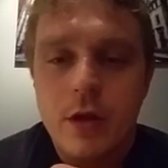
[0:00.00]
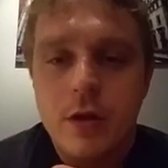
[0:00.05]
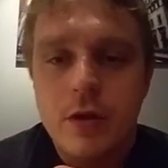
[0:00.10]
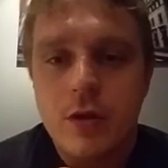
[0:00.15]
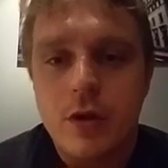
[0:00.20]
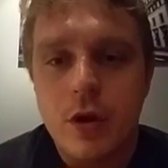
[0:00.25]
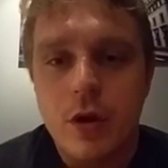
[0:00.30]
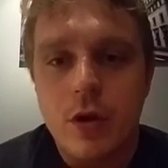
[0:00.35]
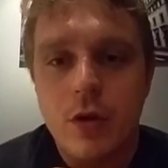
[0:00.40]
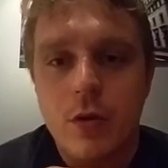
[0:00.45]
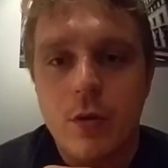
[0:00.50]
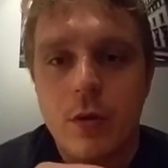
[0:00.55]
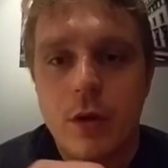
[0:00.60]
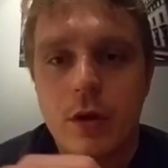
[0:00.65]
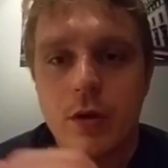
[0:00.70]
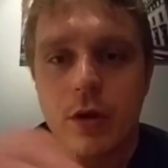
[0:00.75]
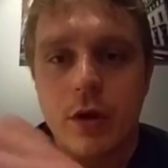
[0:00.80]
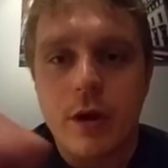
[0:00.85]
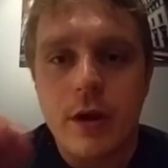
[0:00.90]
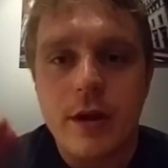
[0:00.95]
So
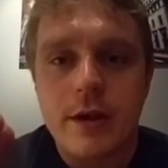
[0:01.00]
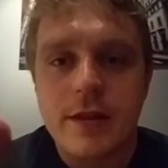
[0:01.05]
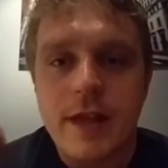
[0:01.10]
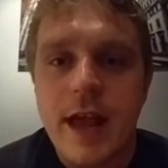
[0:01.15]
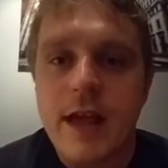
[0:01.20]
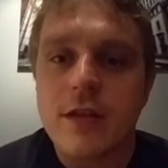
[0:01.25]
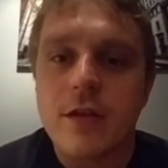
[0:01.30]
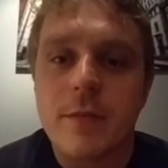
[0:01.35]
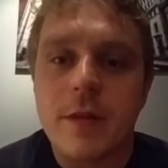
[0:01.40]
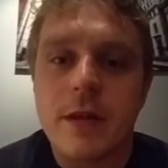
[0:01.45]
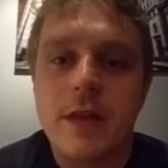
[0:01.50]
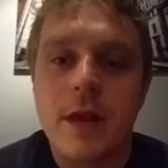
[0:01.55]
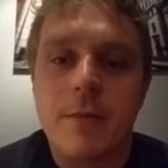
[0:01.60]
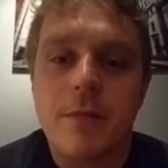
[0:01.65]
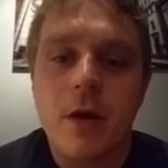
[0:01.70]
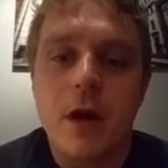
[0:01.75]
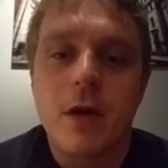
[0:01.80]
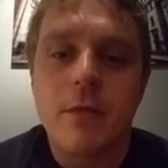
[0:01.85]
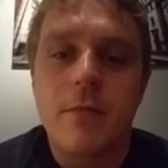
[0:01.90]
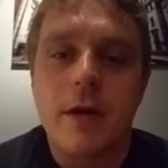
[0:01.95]
you're going to exacerbate that
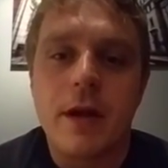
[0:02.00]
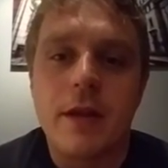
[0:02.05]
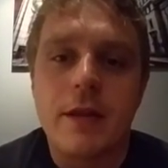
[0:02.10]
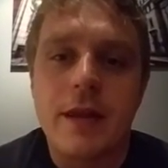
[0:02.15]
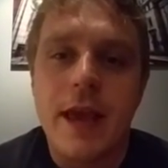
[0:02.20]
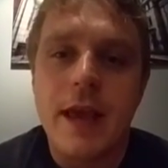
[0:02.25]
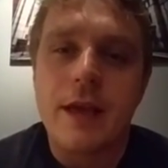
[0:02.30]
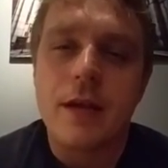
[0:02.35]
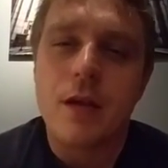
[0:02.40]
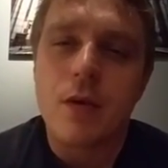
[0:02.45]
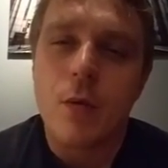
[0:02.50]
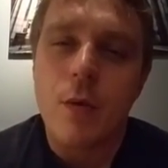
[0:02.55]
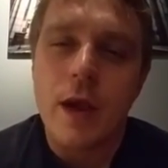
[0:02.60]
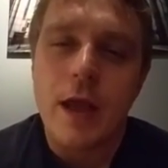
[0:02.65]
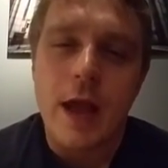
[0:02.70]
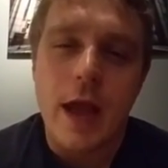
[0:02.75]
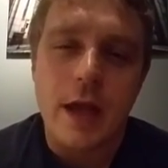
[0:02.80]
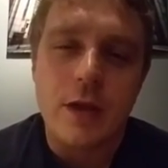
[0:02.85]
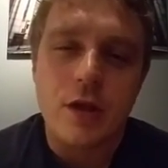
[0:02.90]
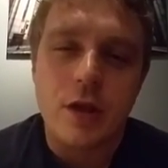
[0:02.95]
problem by taking
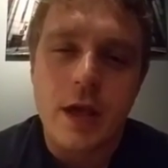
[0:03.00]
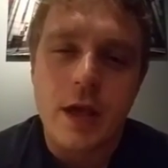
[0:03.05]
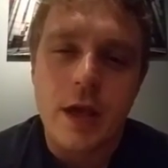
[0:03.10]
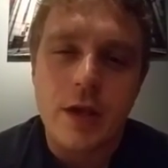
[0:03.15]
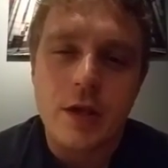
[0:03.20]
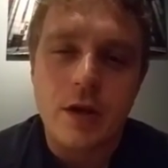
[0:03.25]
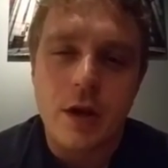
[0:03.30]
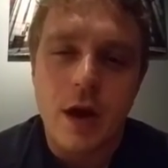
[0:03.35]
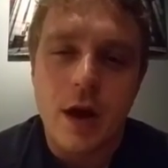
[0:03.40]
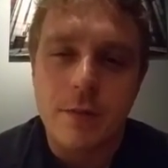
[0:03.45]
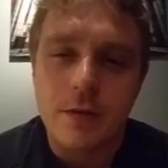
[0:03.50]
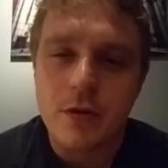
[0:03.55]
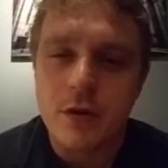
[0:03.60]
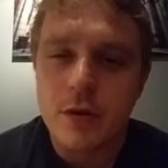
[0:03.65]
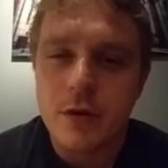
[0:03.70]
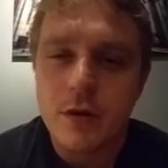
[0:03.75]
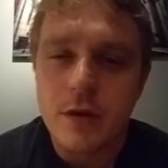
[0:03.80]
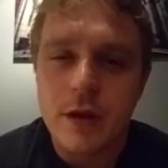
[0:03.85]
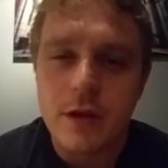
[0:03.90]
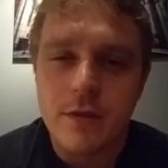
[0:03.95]
away education
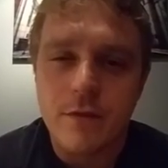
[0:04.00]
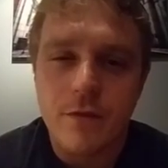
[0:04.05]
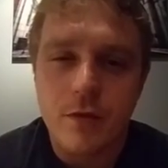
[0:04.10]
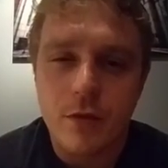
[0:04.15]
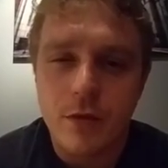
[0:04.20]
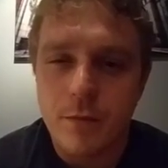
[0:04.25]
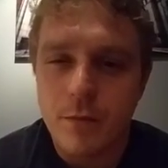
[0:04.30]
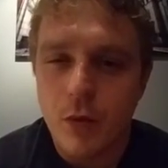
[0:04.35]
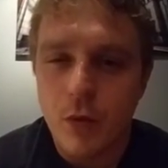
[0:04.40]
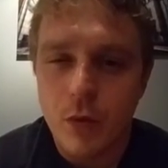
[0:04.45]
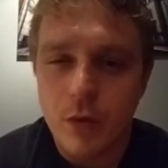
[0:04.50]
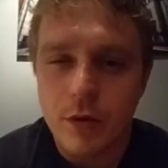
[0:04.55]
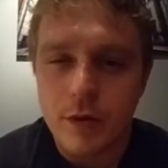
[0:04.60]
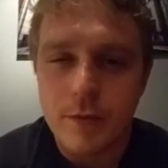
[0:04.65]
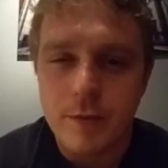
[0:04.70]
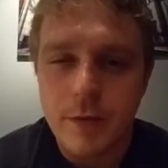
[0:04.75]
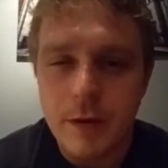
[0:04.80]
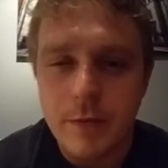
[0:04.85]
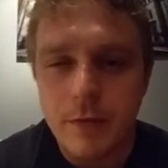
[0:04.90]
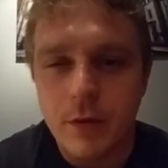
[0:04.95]
opportunities for the
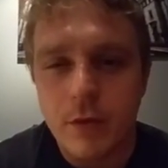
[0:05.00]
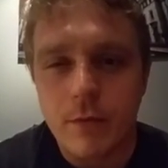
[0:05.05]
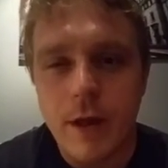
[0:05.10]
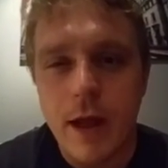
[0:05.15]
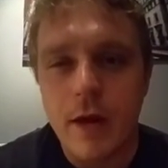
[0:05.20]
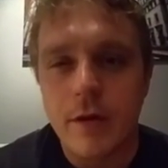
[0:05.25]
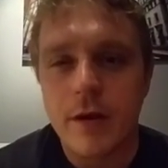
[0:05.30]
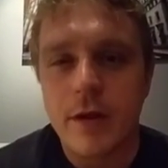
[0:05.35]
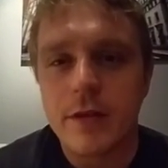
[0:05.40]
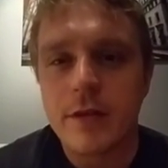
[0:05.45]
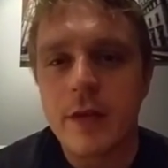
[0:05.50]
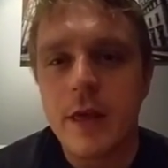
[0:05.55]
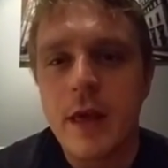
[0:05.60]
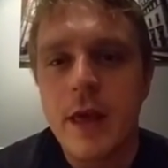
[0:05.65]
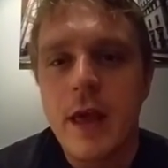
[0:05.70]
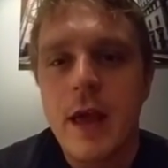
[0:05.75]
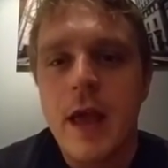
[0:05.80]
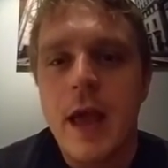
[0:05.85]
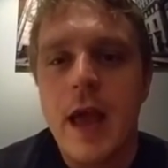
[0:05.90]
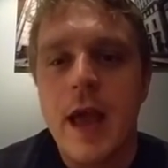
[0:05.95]
poorest people around us
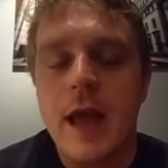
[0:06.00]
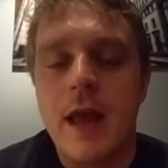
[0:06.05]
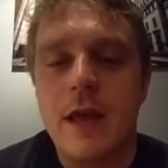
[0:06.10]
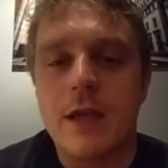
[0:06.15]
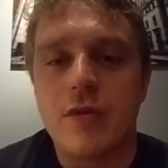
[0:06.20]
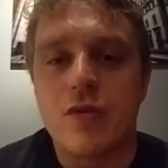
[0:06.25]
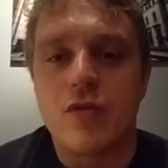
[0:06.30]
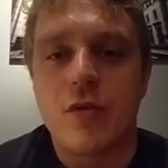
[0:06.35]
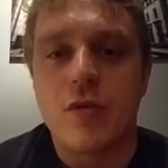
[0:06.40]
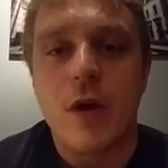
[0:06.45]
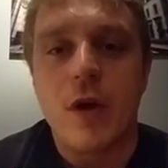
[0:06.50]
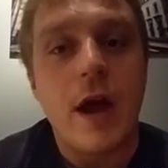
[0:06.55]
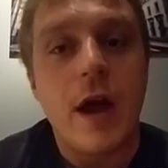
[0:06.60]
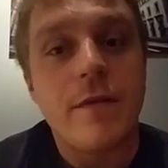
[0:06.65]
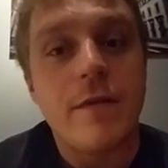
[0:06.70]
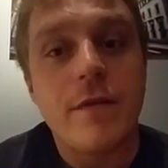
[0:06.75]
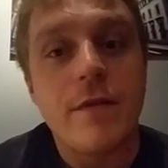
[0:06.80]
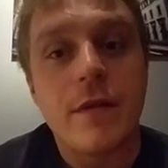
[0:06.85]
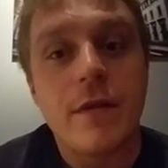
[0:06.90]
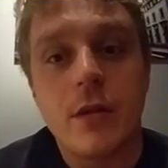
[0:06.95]
and
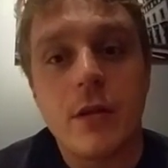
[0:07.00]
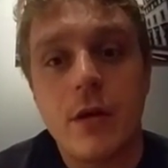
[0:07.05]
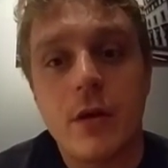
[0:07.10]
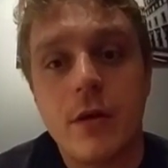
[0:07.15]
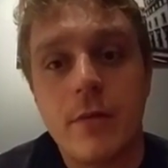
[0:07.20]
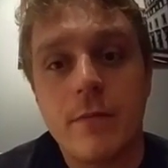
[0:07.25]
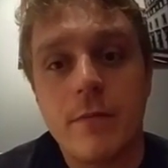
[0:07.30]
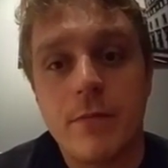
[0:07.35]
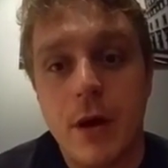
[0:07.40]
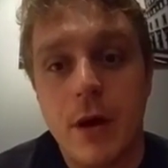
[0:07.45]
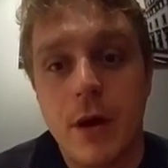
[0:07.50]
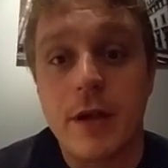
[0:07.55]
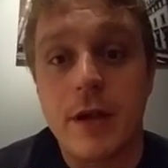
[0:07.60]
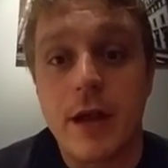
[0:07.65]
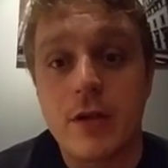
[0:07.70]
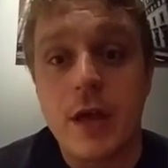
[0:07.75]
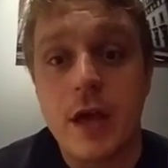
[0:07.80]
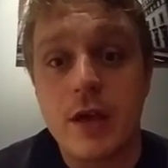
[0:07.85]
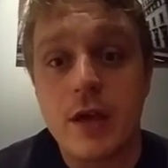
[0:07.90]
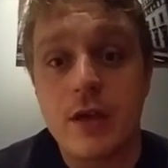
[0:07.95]
driving the public
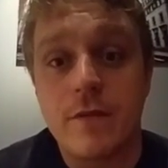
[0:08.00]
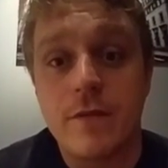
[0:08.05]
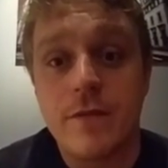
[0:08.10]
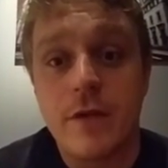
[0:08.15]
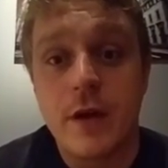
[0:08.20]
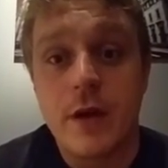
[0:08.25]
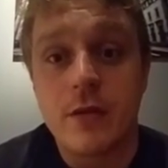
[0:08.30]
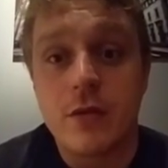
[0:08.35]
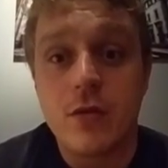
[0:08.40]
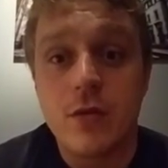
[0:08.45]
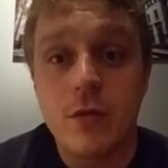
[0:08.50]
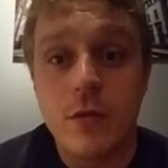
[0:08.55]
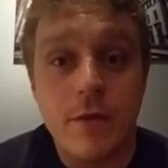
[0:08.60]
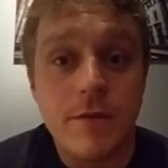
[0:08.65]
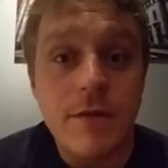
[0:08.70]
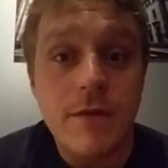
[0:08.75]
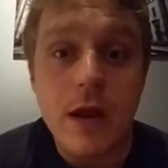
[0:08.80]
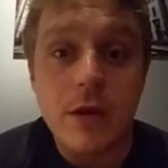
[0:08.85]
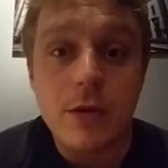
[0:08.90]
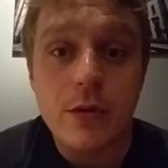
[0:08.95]
education funds to a
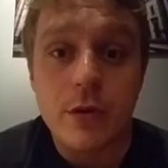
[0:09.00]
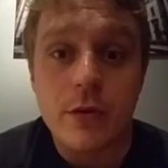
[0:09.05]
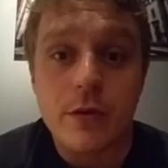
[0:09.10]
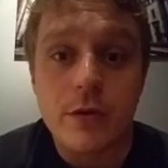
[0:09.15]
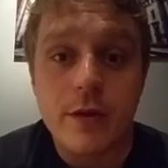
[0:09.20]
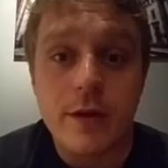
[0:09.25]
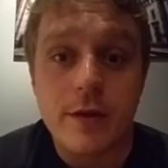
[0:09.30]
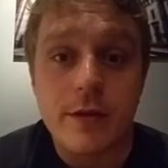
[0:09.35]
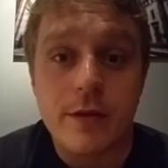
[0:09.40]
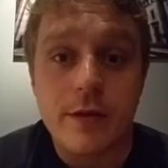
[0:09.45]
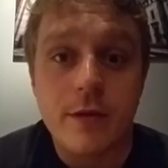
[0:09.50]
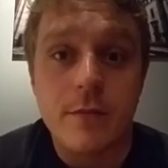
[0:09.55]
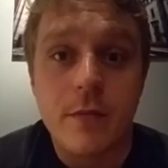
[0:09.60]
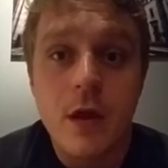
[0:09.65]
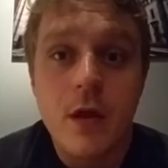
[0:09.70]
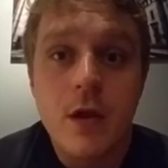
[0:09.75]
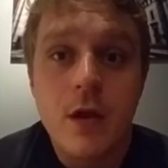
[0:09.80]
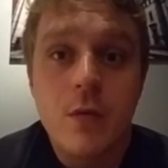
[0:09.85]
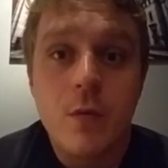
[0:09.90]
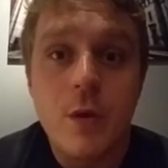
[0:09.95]
voucher system,
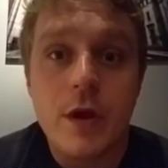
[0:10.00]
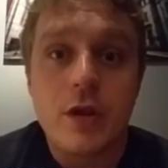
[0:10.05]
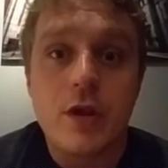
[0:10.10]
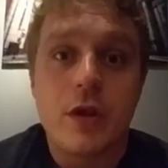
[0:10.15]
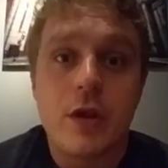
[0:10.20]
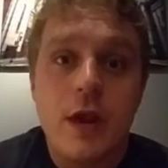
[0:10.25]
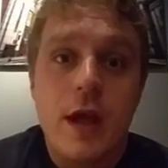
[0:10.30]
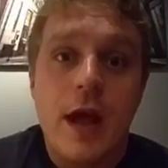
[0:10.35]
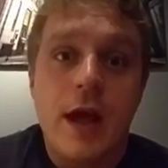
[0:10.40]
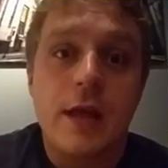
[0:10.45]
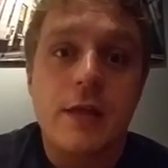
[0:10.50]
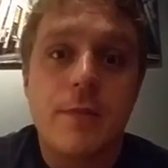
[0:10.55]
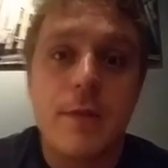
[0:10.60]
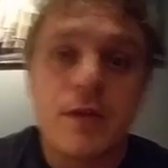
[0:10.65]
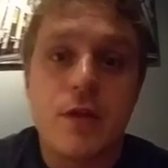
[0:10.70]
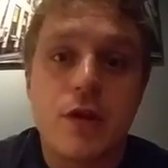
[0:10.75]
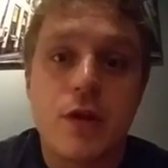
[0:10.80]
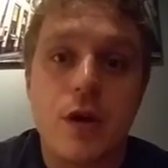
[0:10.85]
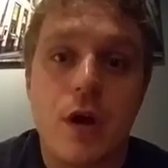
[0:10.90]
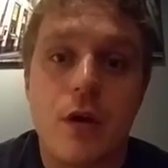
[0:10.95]
which has
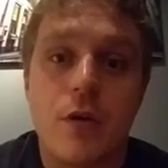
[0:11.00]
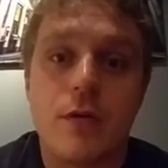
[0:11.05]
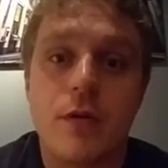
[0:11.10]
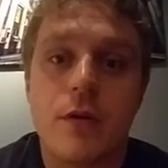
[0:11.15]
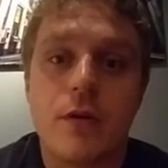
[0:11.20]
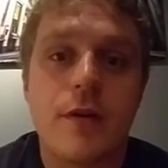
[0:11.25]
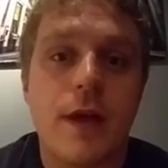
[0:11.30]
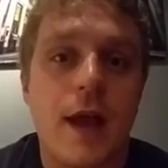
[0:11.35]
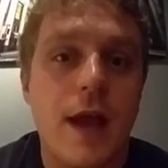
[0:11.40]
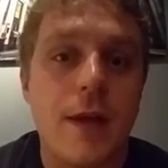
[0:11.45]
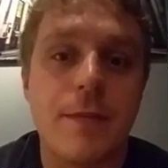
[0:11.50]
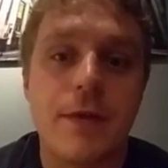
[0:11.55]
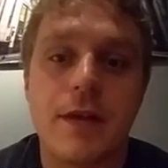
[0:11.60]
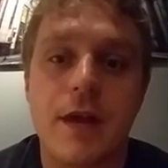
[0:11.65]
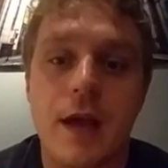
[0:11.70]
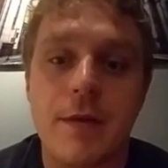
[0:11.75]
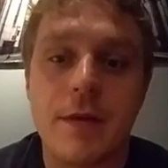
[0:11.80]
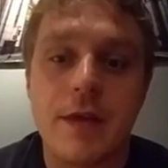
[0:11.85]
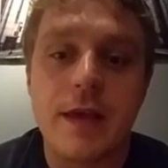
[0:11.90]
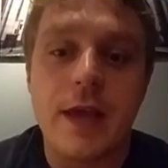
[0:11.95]
been shown time and
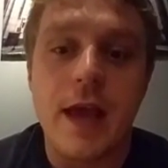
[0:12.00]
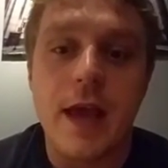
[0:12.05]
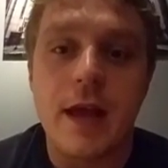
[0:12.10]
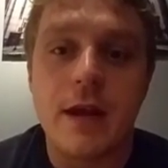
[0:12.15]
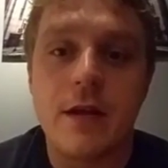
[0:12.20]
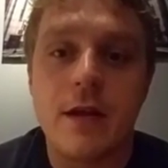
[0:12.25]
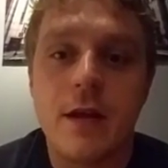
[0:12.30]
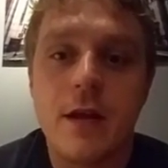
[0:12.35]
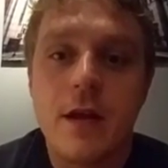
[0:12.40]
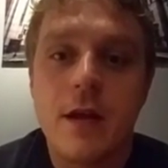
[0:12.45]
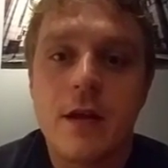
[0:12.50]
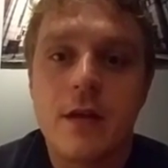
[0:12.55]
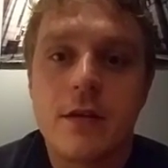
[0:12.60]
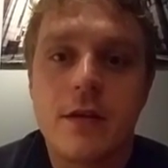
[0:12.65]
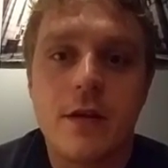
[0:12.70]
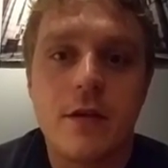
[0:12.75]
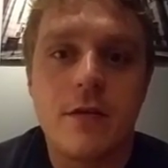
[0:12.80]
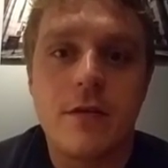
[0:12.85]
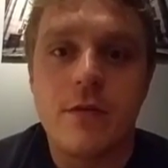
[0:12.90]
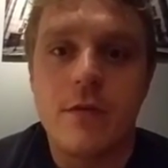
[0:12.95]
time again
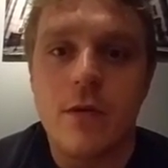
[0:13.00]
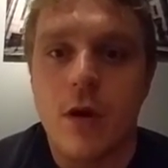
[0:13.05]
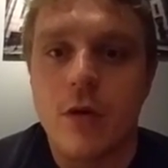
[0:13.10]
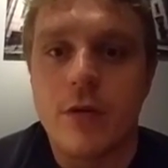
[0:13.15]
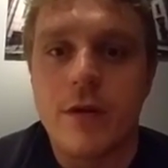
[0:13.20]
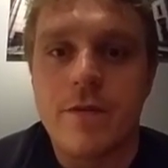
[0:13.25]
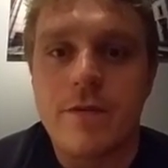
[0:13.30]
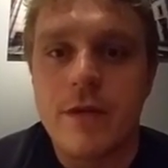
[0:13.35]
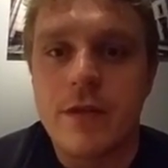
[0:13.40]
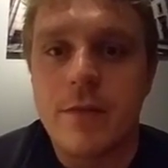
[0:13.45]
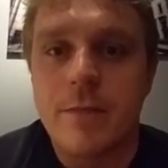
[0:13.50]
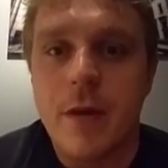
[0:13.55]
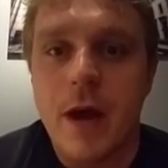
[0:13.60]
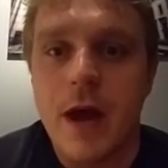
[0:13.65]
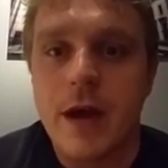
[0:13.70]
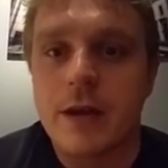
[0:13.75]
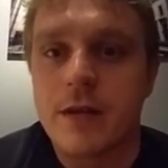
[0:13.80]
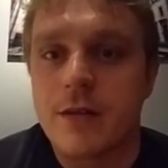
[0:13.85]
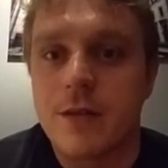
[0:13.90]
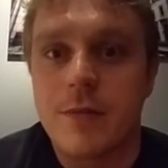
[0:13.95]
to only feed the
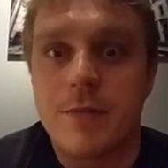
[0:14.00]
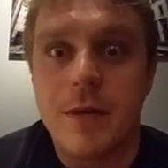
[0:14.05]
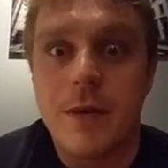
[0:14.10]
pockets of the